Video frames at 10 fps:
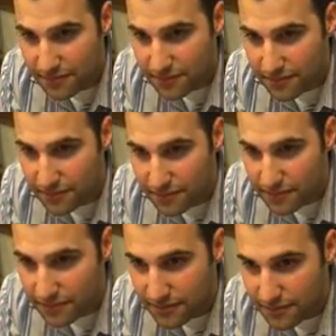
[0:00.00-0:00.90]
talk
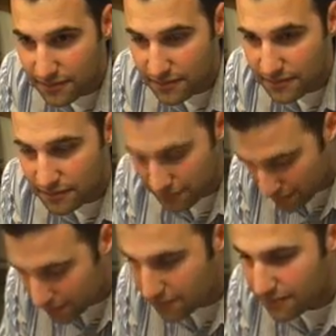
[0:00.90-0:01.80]
to the C++
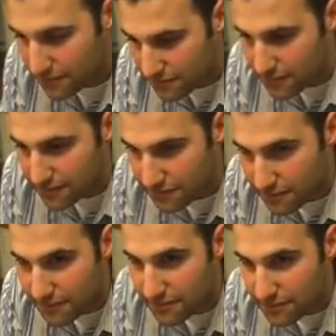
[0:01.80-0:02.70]
team,
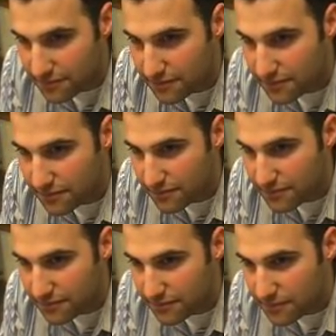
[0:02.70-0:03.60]
because
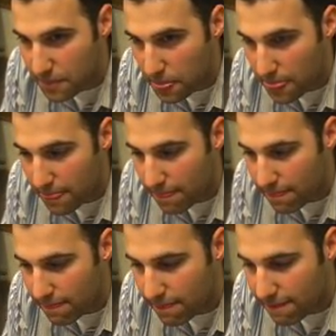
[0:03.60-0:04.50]
it's important
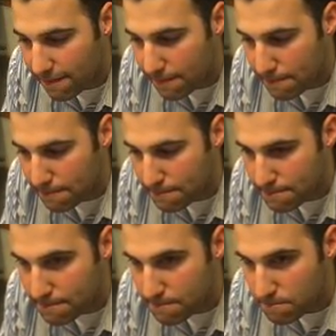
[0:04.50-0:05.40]
to realize that
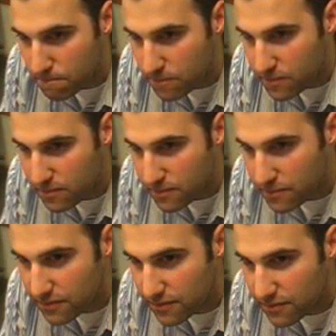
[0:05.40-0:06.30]
C++
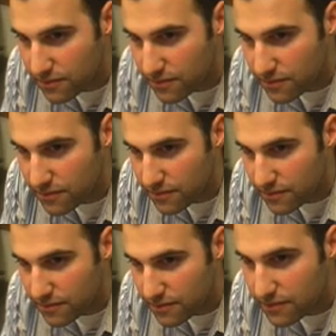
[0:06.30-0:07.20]
is
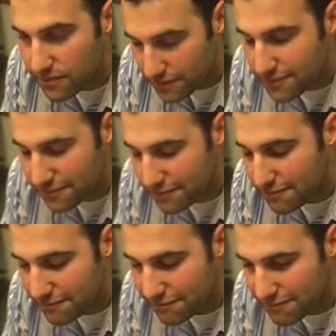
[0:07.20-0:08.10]
evolving in the
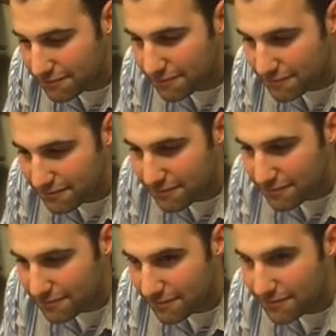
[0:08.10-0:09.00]
managed world
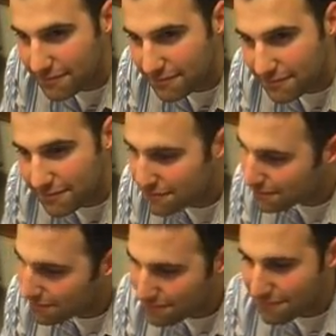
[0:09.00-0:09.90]
parallel. And
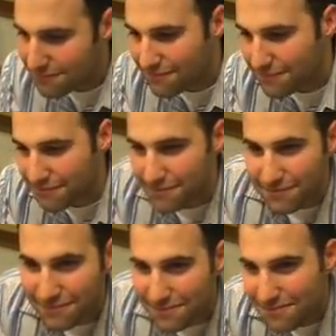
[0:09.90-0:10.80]
I mean, you
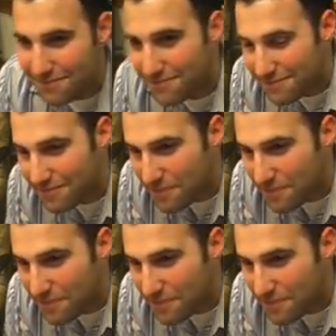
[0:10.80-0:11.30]
guys, you know, you